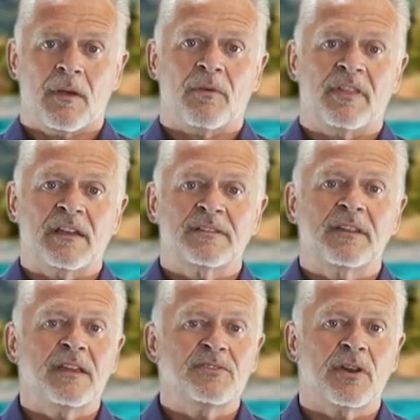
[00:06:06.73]
With
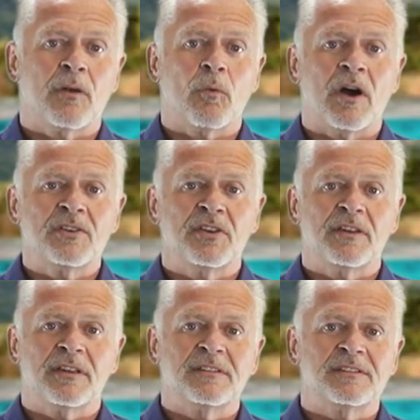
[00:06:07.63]
hesitation on
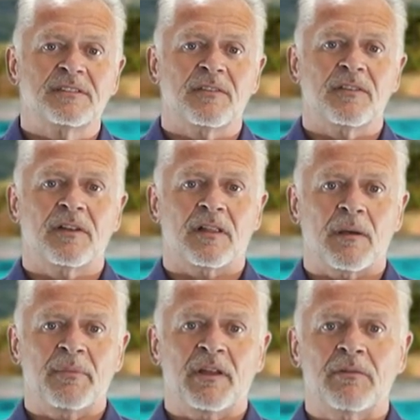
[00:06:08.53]
Washington's
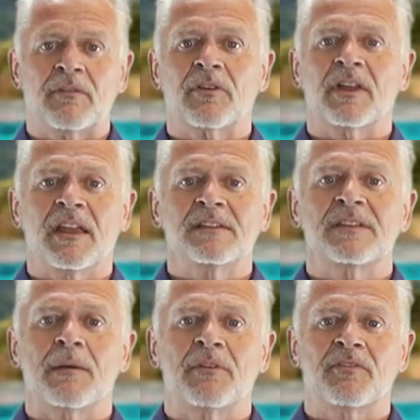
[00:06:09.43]
Columbia River king
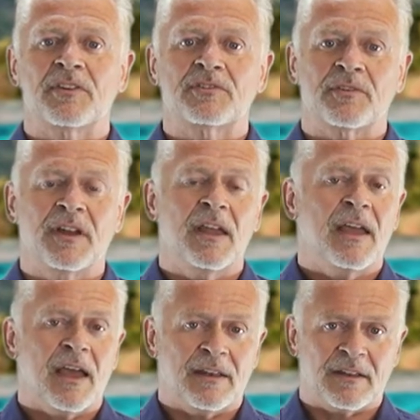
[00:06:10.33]
salmon fishery
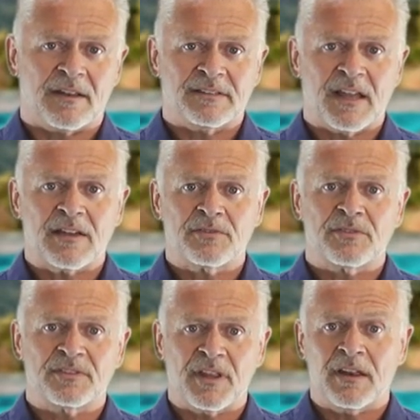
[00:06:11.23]
and the
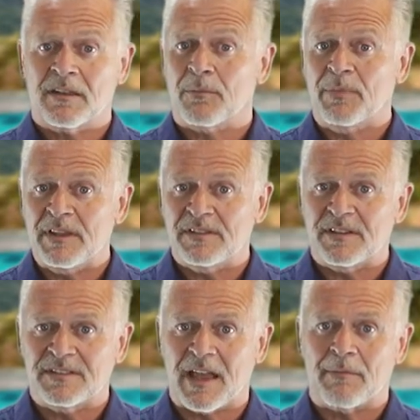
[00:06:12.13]
disastrous state of the BC
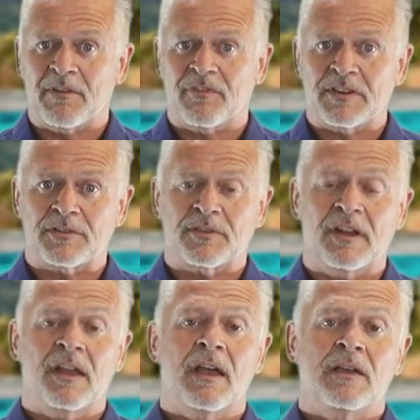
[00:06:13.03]
salmon
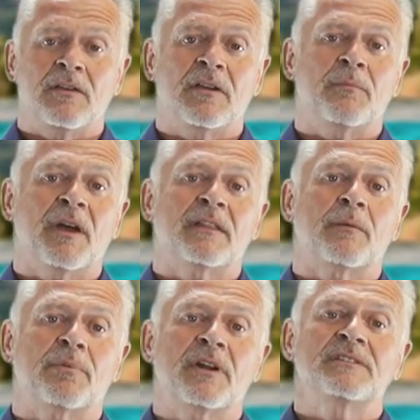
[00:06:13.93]
fishery, you can bet
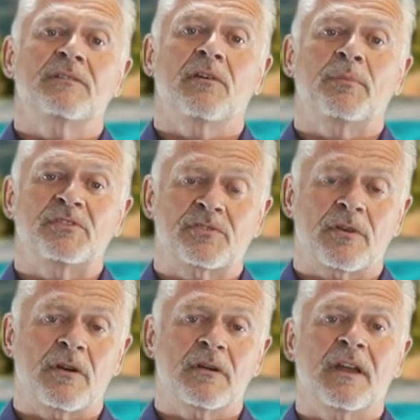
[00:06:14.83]
that pricing will be
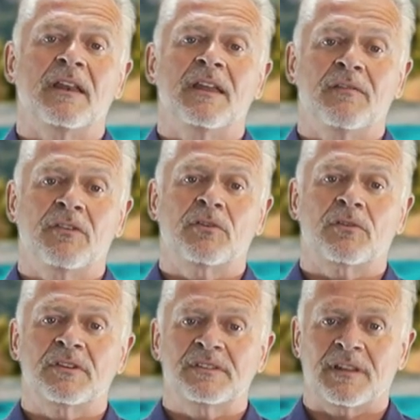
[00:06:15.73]
strong and
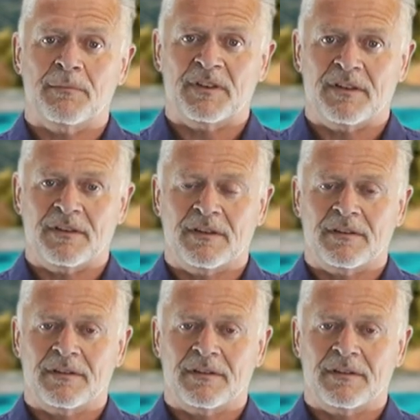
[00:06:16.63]
inventories limited.